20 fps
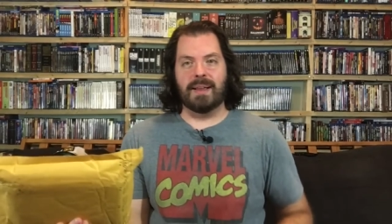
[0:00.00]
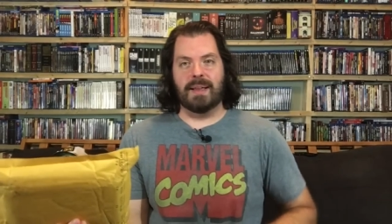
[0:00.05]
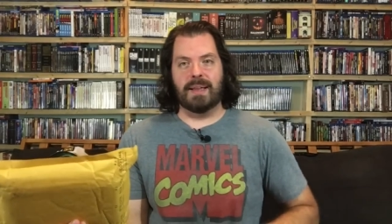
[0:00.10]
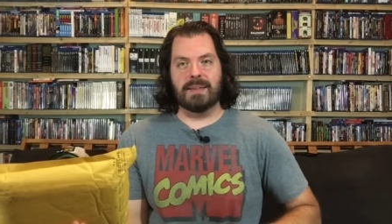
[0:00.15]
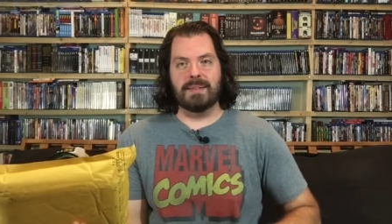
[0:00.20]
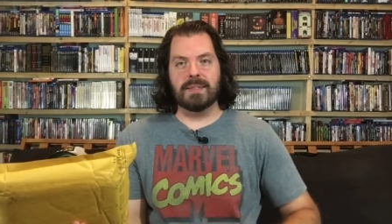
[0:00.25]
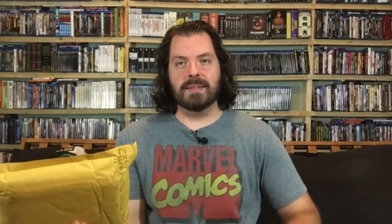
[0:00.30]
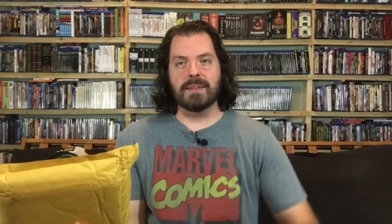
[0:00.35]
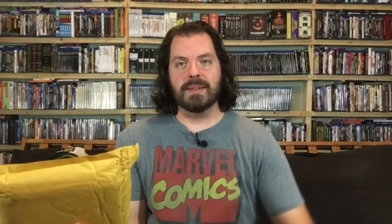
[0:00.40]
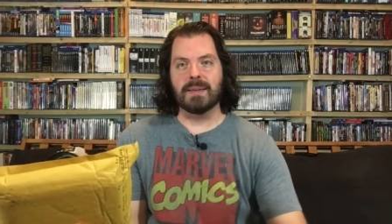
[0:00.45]

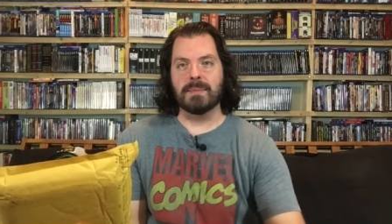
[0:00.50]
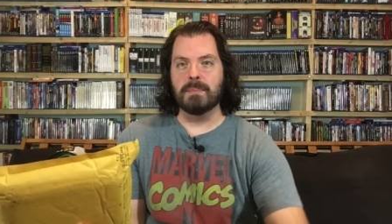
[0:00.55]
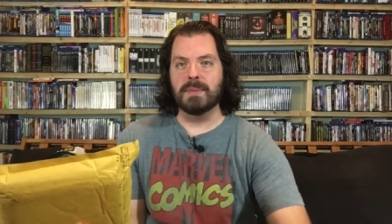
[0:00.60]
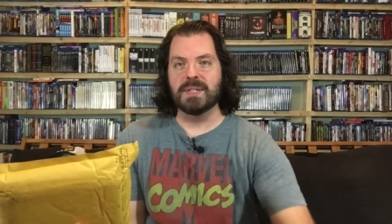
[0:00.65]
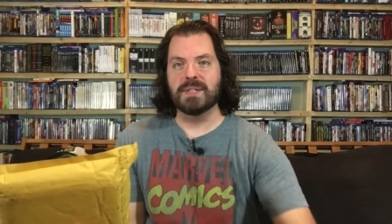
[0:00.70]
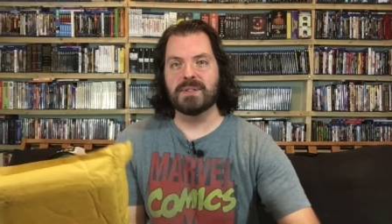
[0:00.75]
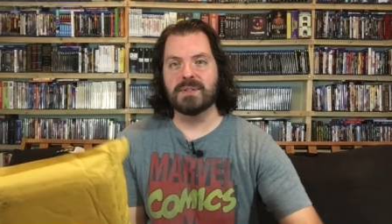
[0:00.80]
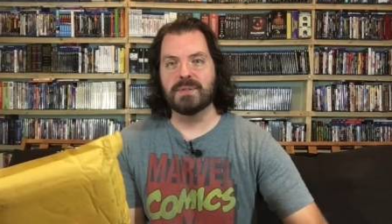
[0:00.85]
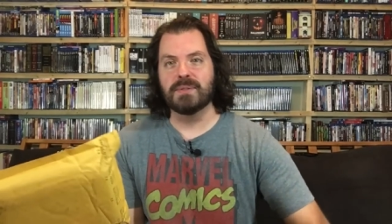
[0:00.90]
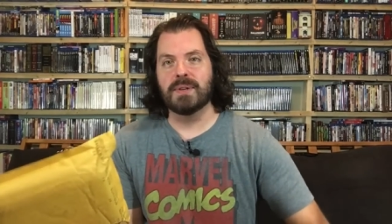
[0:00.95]
he's like
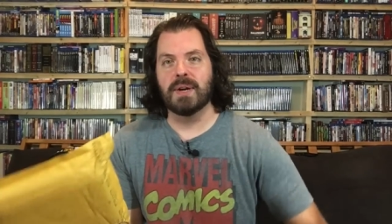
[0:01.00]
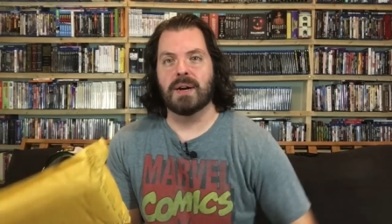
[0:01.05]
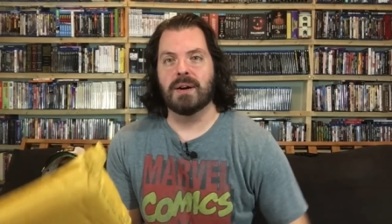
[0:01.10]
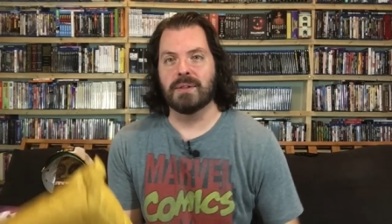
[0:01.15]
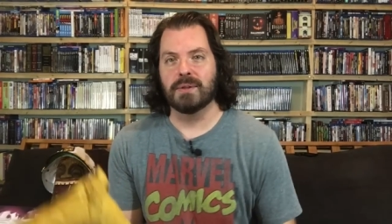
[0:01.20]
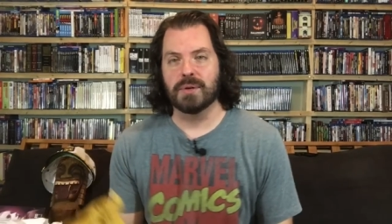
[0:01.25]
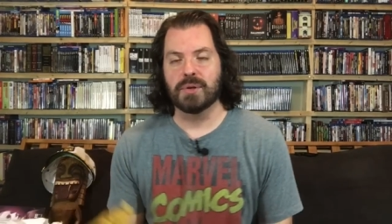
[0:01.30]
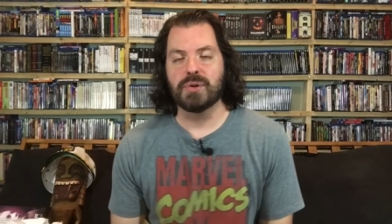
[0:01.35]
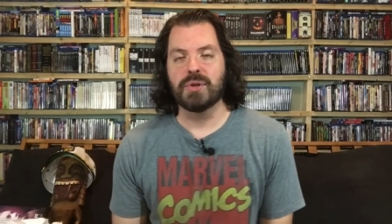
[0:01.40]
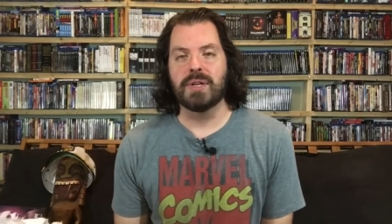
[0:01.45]
Mr.
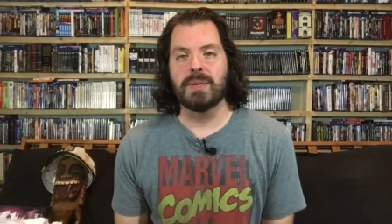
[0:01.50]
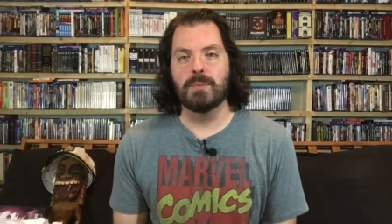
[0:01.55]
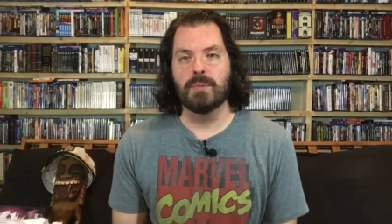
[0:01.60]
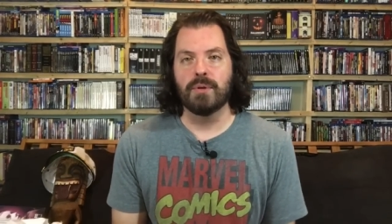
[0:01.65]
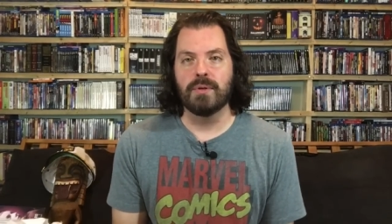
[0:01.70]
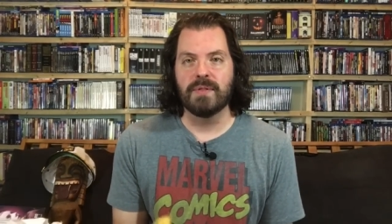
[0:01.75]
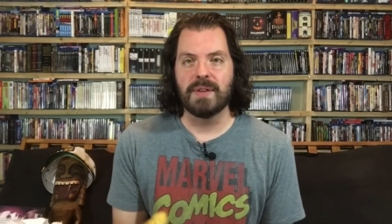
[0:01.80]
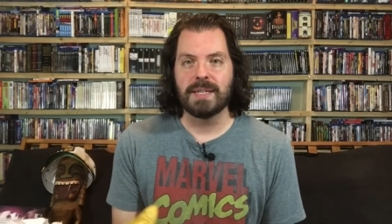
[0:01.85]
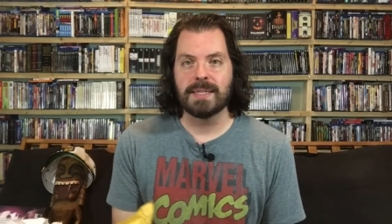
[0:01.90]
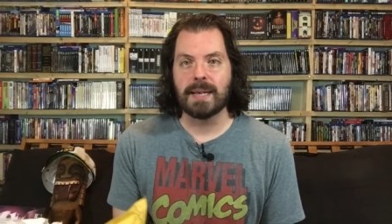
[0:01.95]
Dollar Tree
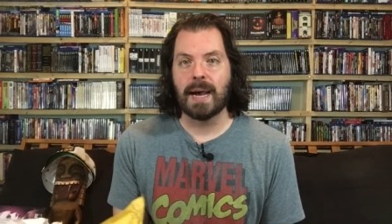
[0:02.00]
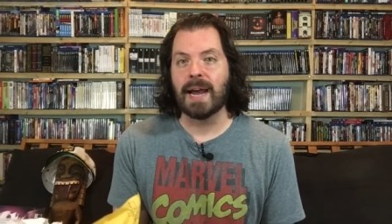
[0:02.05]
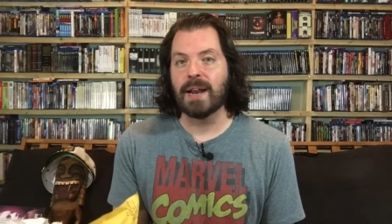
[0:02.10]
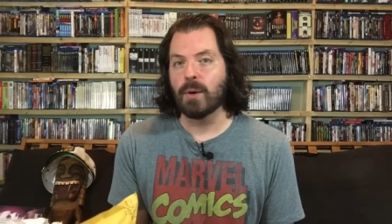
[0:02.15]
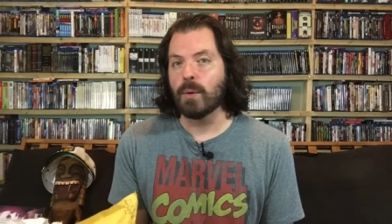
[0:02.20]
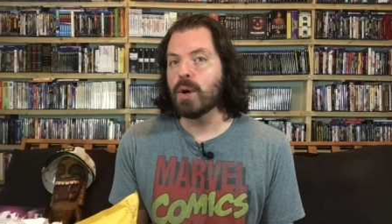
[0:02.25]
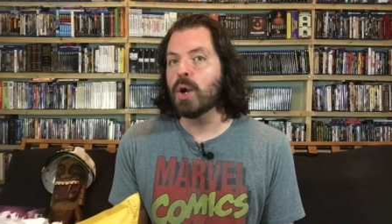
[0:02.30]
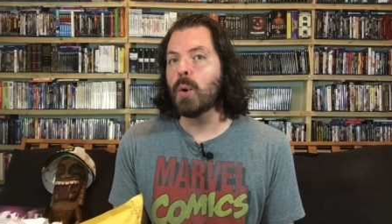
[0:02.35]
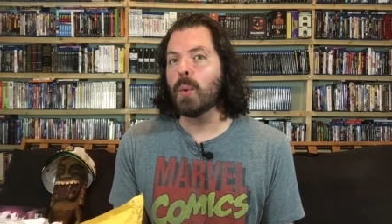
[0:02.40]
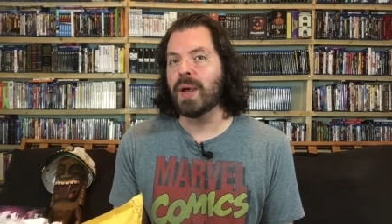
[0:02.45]
movies. I
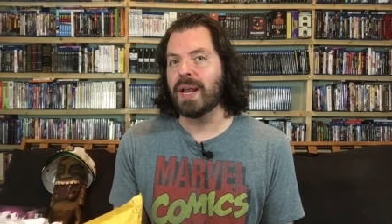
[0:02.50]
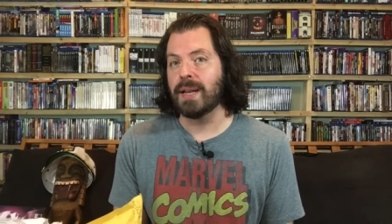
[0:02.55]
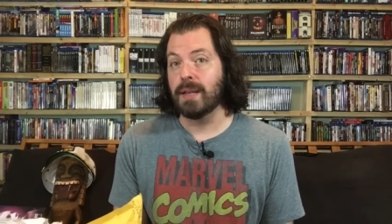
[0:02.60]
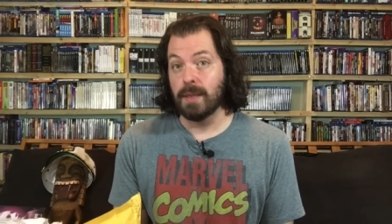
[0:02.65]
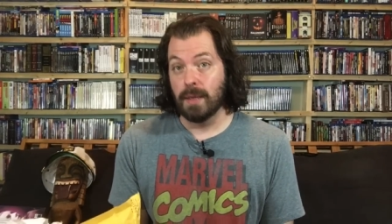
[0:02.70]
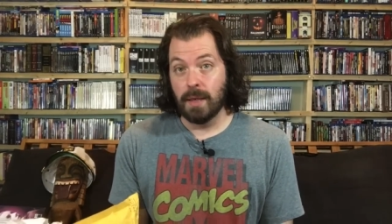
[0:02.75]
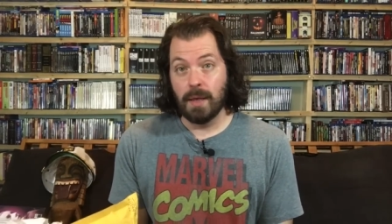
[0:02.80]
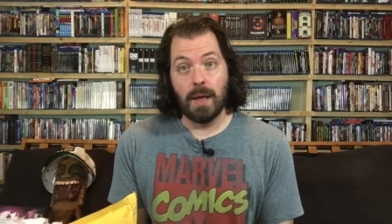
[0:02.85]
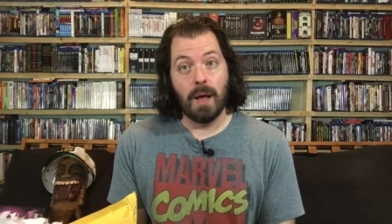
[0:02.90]
don't know any...